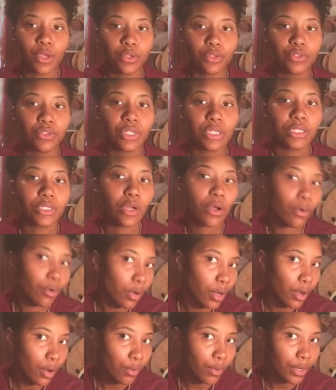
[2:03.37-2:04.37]
you just going to
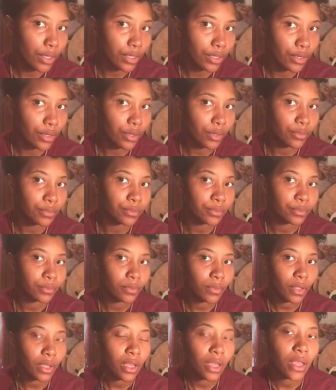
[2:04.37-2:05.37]
go under,
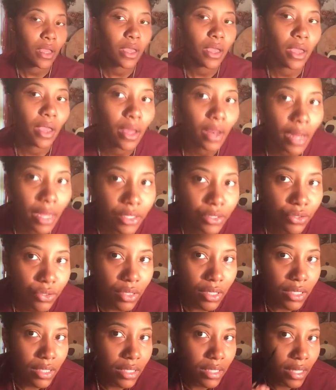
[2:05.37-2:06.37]
and as you
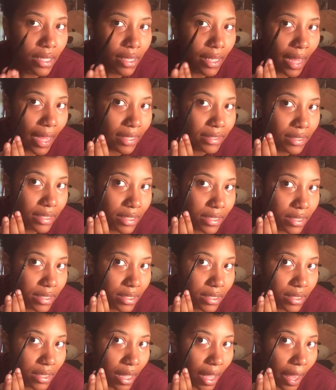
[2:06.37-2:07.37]
can see, I
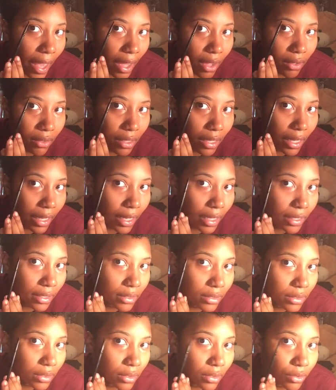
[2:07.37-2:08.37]
just
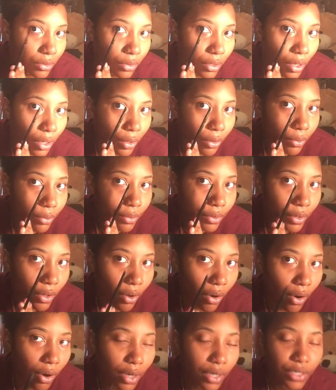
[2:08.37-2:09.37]
outlined, the
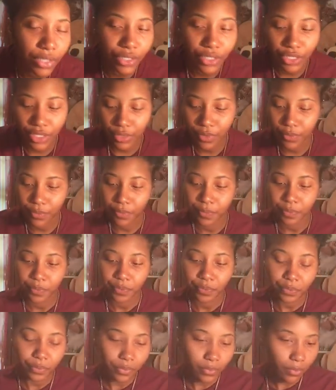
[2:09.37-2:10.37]
arch.
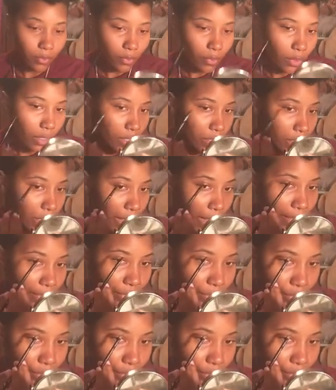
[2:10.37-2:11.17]
So after